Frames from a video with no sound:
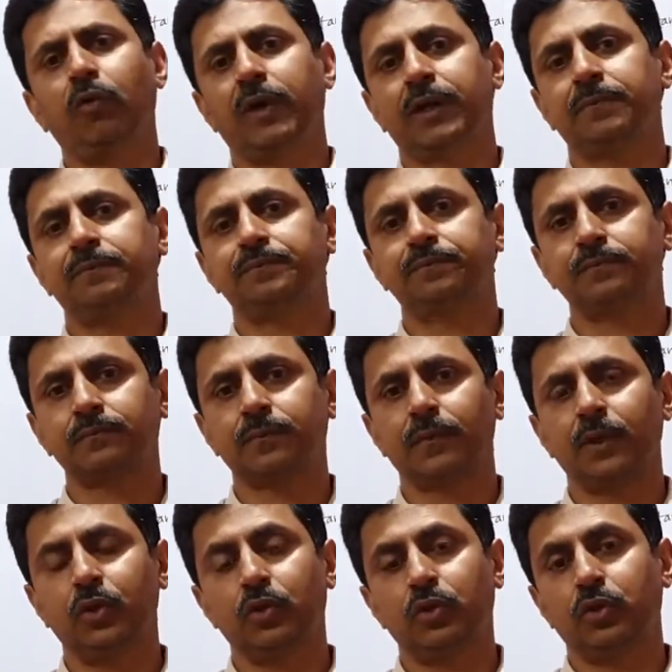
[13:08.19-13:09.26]
You
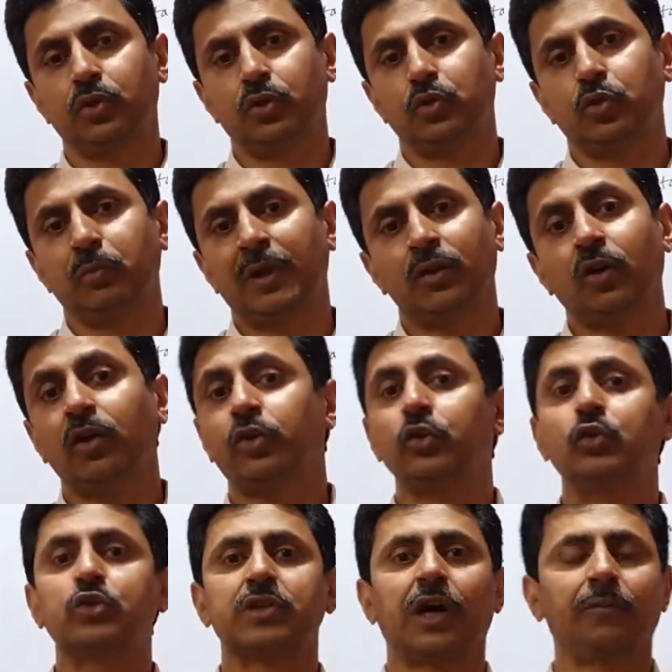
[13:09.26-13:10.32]
may not use after
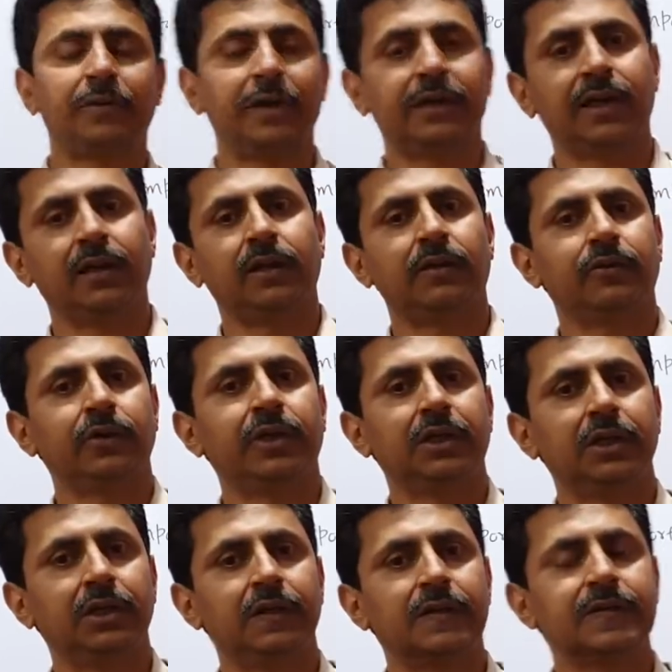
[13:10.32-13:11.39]
10 or 20 years
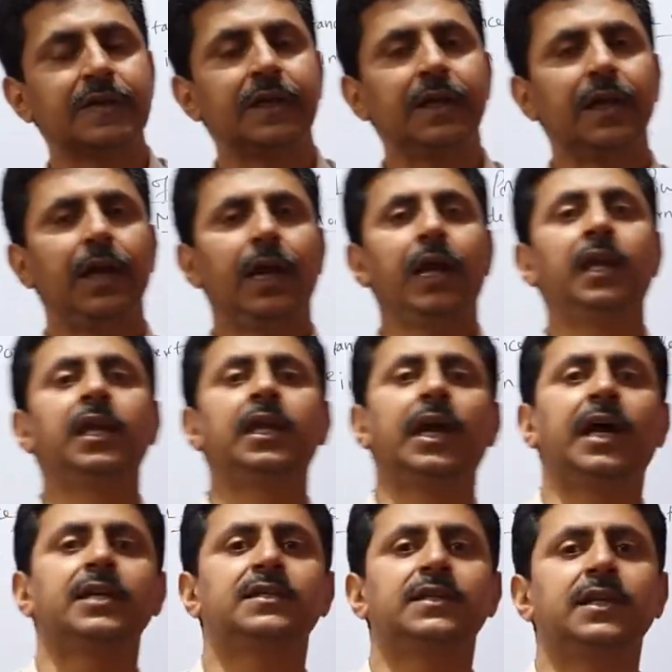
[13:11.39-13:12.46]
any IC engine
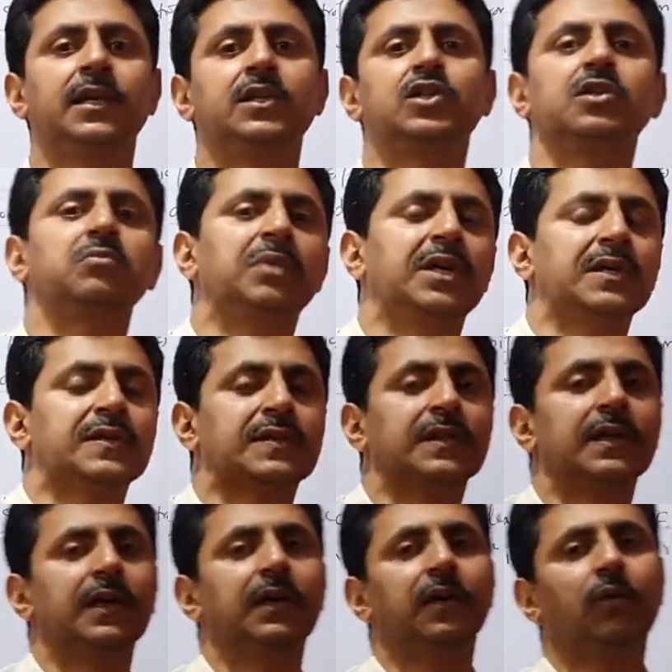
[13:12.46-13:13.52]
based
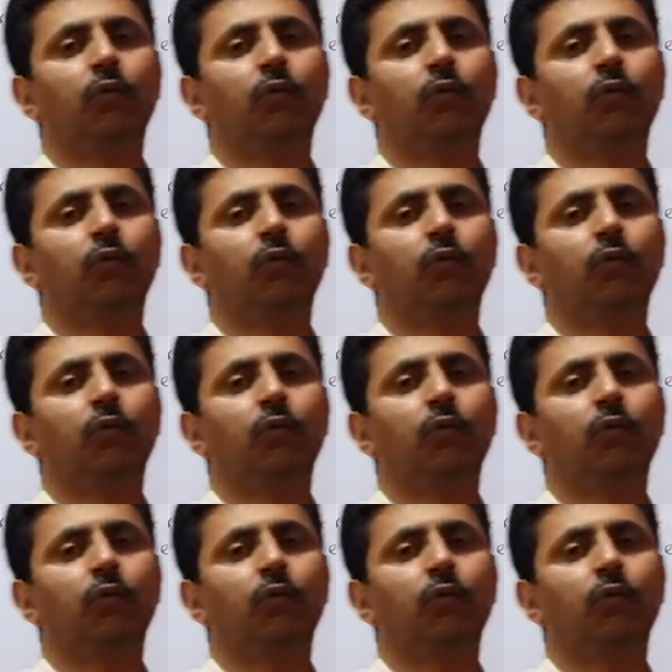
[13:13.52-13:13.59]
vehicle.